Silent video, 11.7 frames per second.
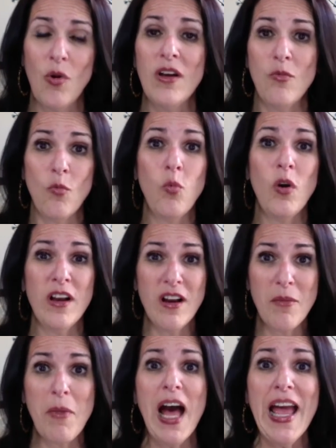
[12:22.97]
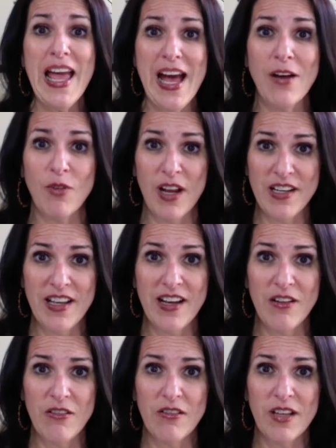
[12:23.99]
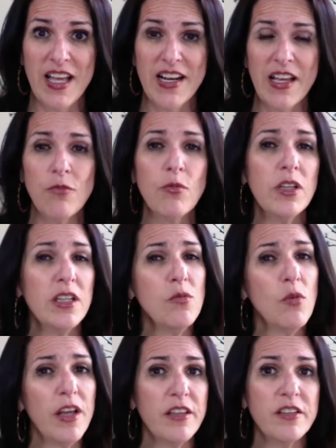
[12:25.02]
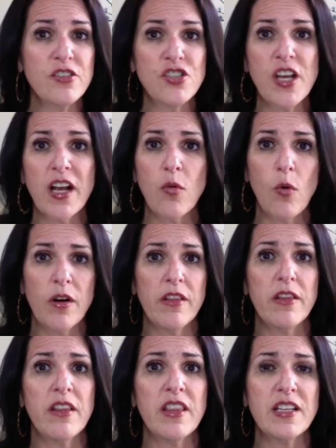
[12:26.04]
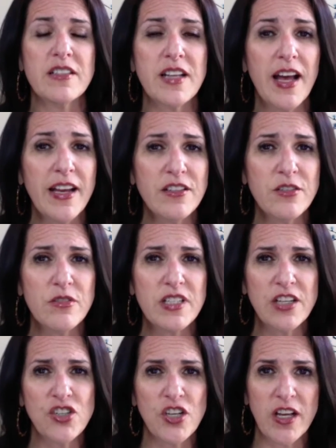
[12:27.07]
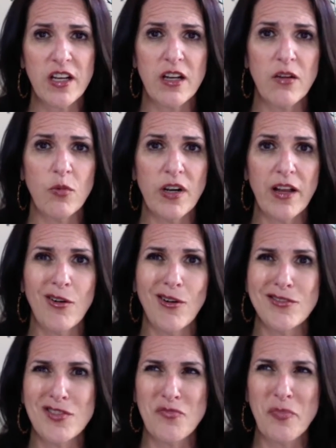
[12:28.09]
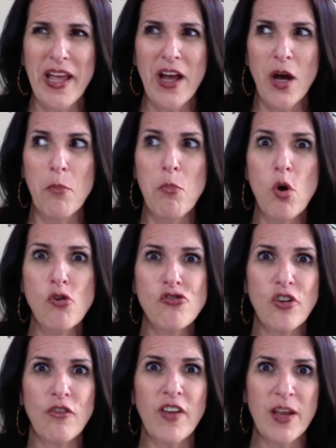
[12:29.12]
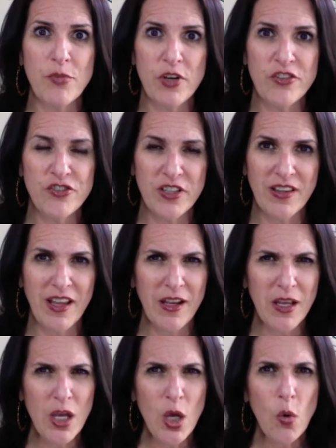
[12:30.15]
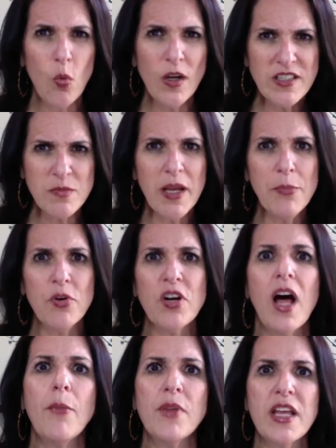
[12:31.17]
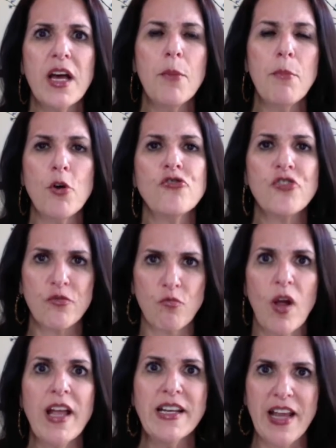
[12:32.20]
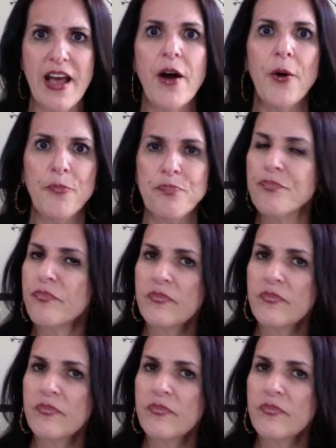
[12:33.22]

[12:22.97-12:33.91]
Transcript: What, where am I at right now? And I really want you to check one of the things that I do is I check what I call sort of my emotional vibration. Like, what's my predominant emotion right now?